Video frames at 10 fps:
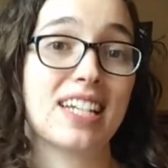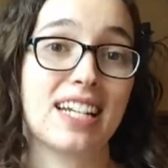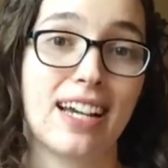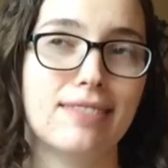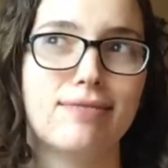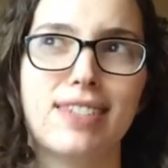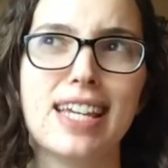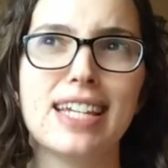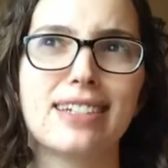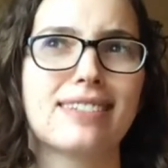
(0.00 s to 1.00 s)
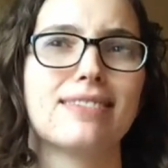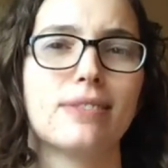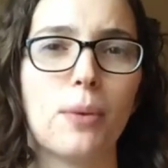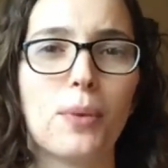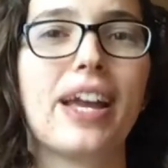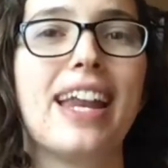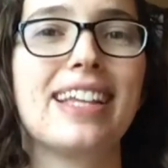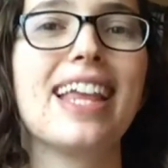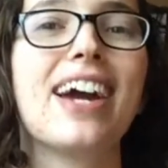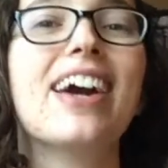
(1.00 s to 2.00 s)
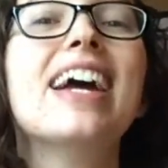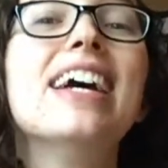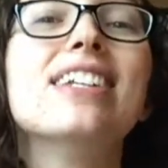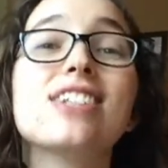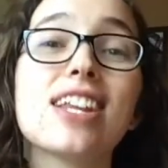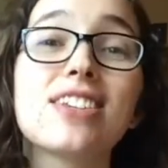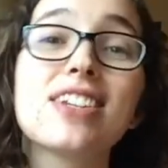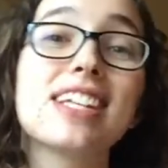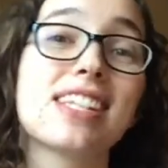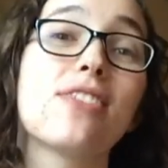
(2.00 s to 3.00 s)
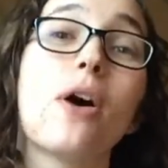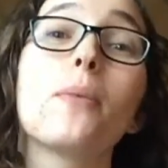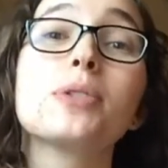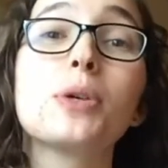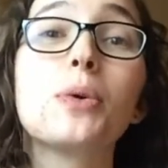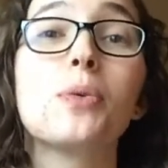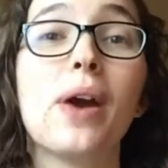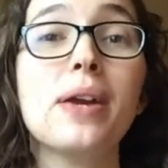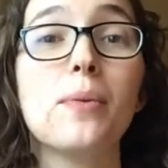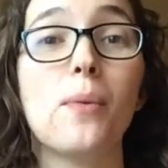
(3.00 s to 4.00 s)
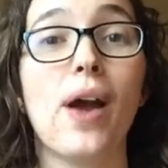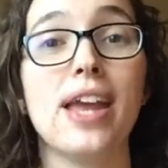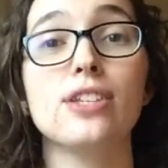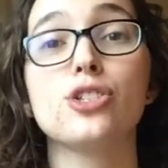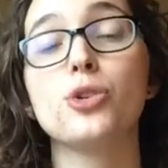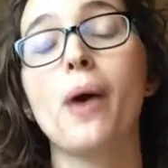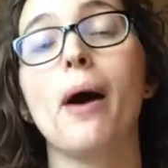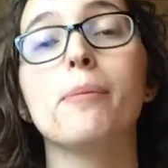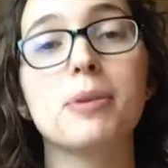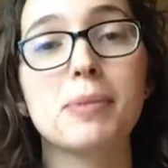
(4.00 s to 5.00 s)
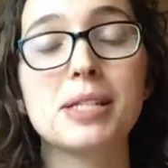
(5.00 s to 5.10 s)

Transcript: and I think we're getting there. Gentleness, I thought, was a great way to help them